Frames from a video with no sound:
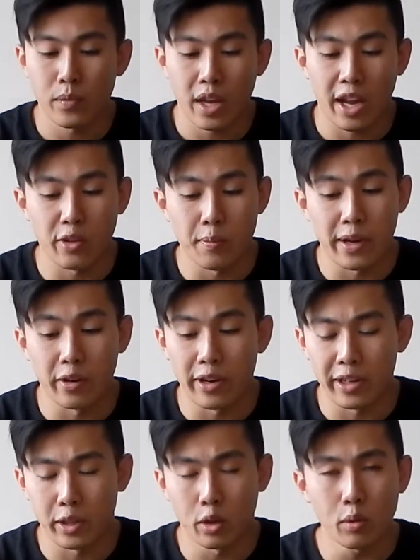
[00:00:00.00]
As you may
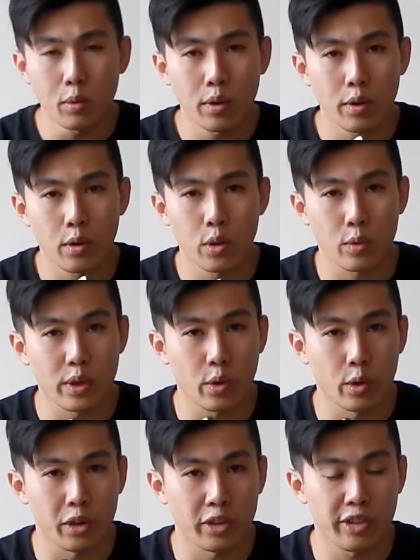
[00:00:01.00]
already know,
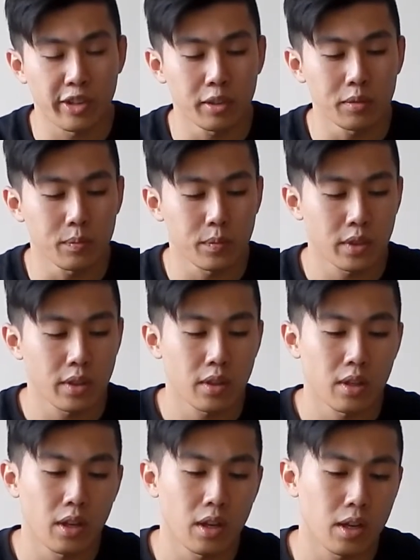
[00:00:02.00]
3/4 inch heel,
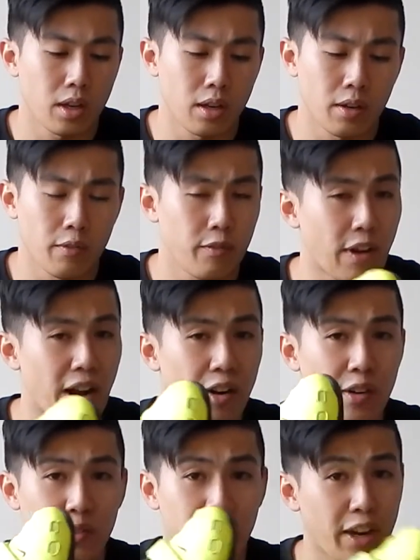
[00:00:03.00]

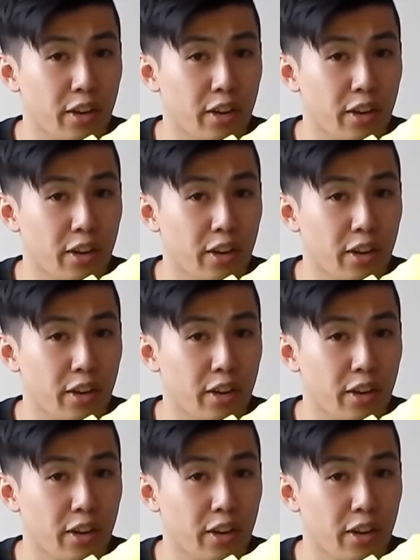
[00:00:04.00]
very